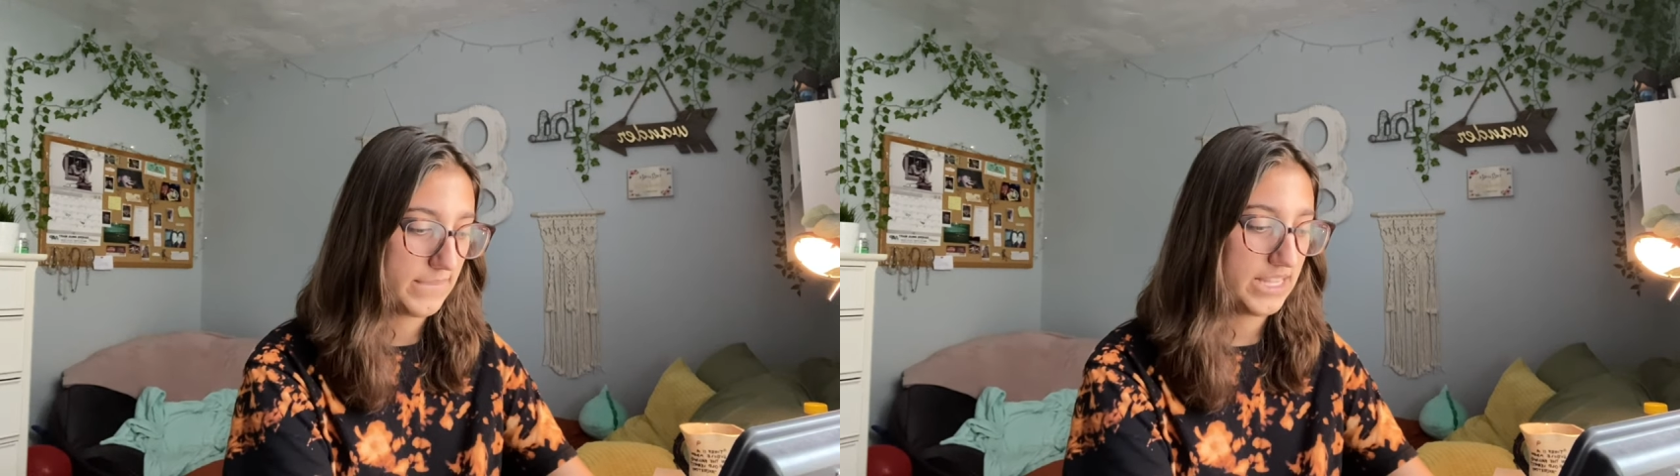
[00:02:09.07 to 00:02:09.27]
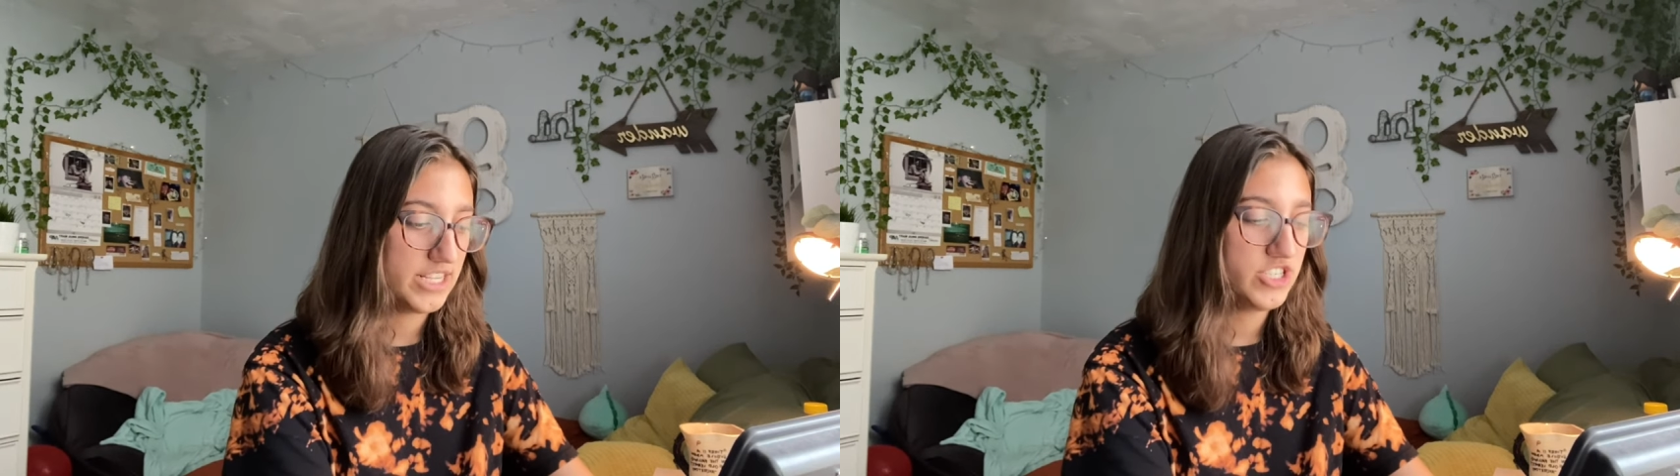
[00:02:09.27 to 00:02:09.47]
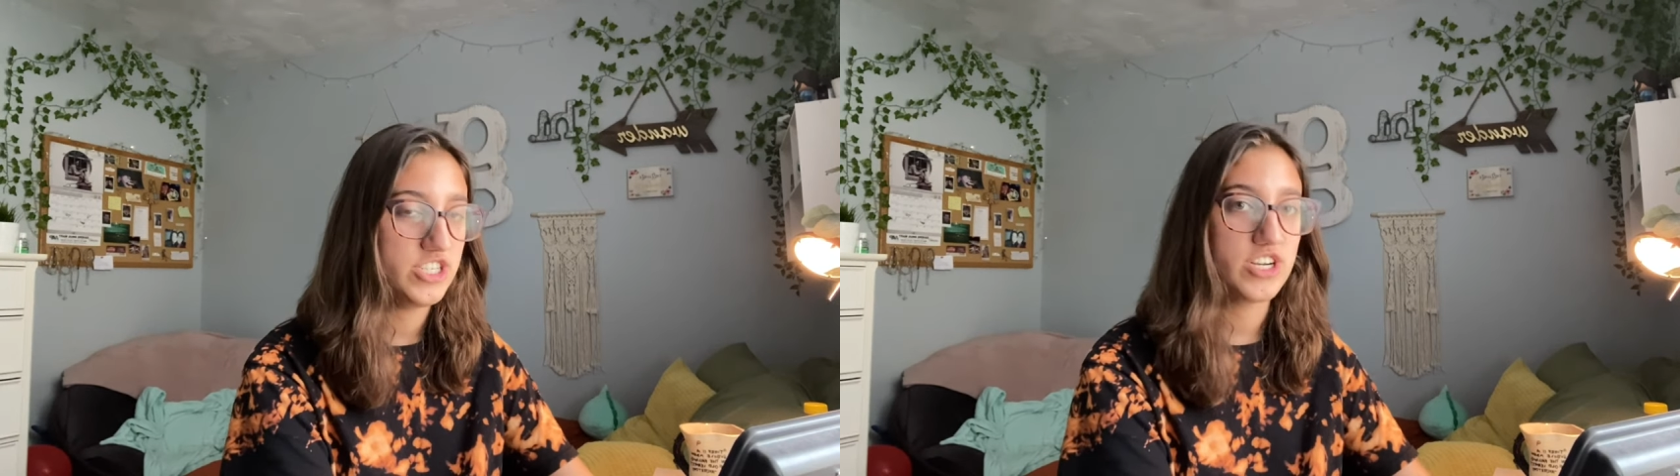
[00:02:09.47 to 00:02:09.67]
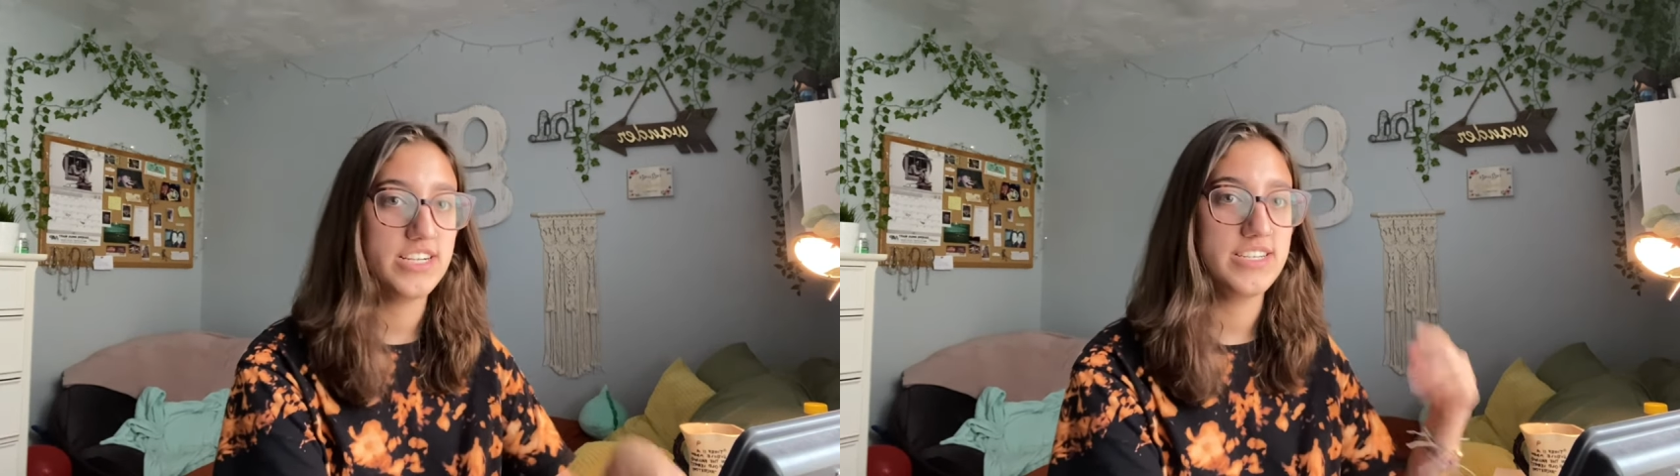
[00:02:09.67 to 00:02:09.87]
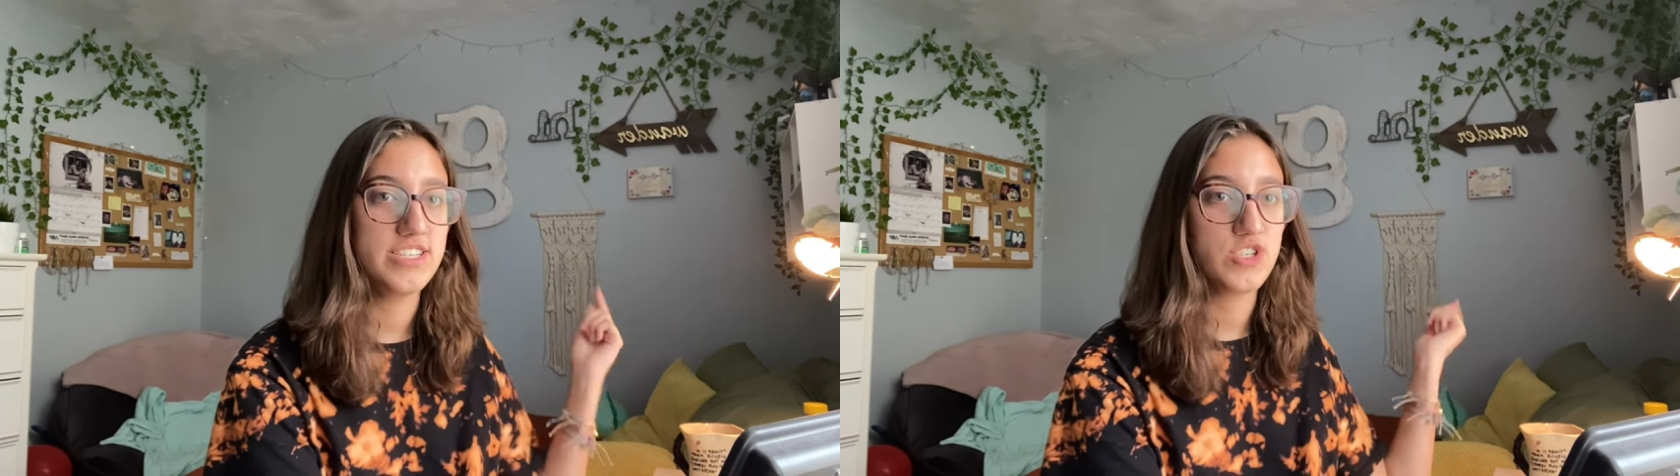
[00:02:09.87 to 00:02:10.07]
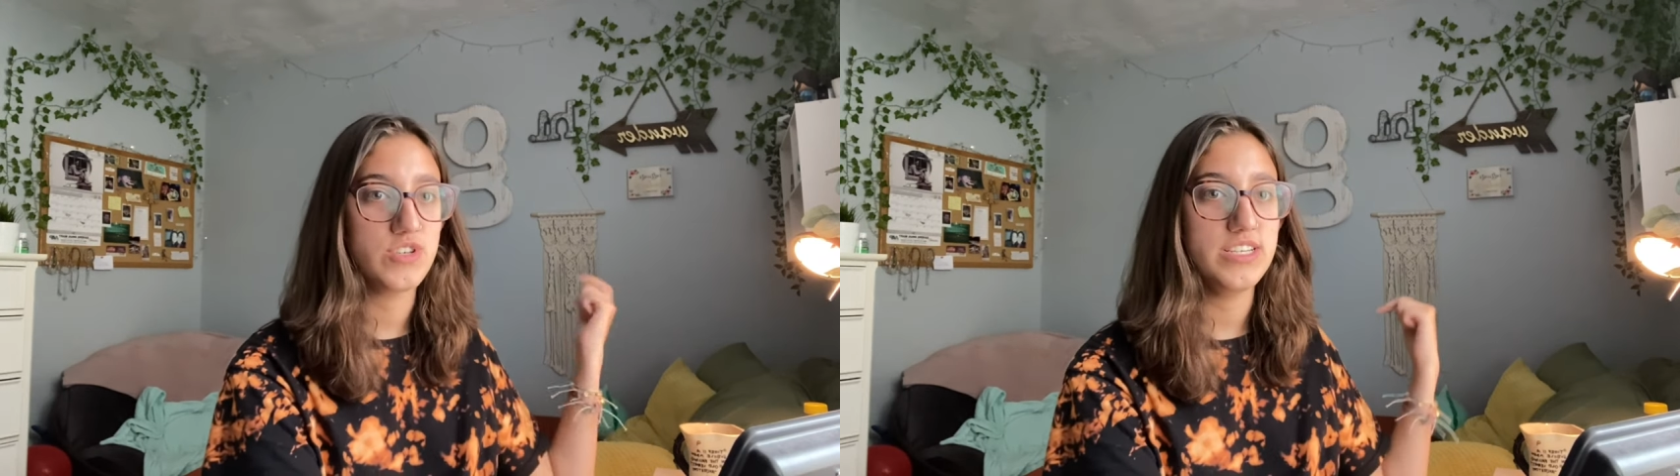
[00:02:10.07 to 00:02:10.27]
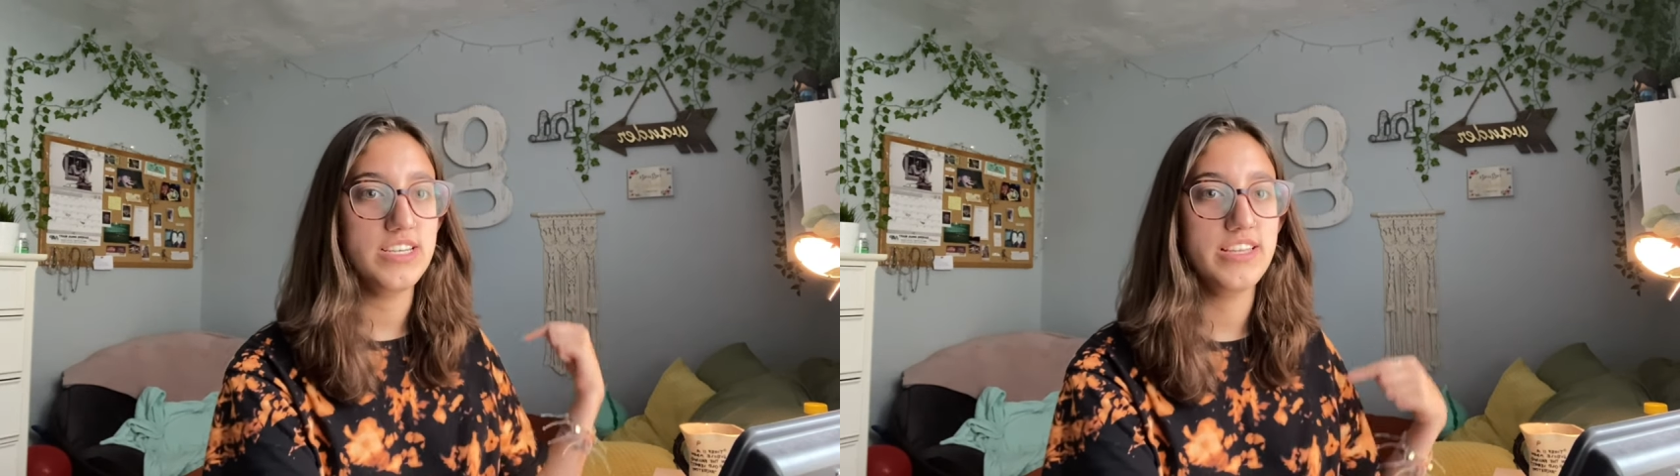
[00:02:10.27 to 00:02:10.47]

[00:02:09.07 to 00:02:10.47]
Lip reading: And then she tried to discreetly